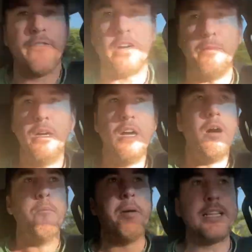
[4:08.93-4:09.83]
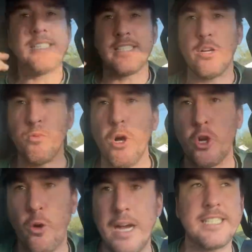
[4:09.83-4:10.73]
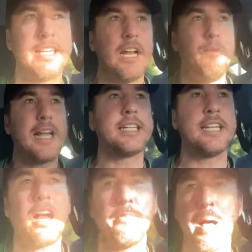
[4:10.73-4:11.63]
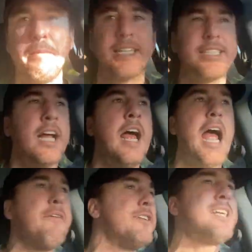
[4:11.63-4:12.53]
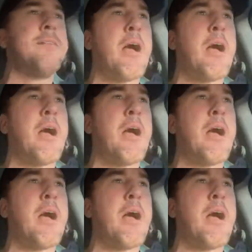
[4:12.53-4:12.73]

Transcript: them. But this is a real question that we got to talk about because every time I